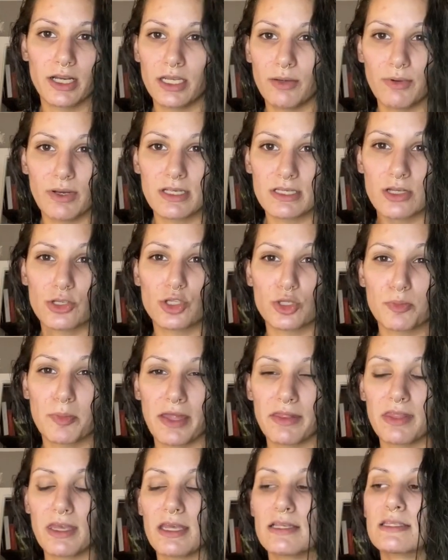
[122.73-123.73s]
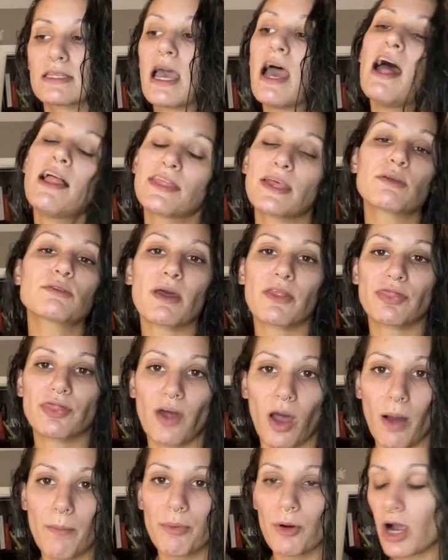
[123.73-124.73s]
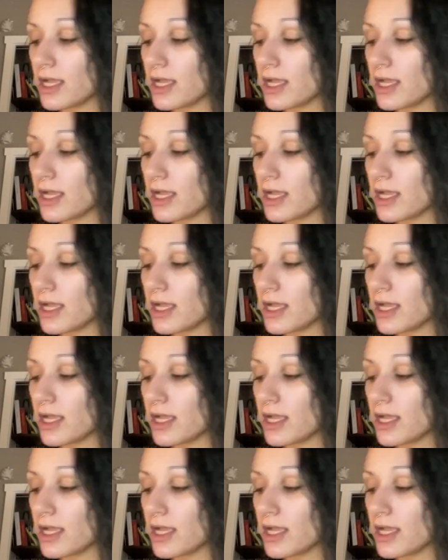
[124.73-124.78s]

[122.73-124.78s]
anyways, I'll just buy this. That was my thought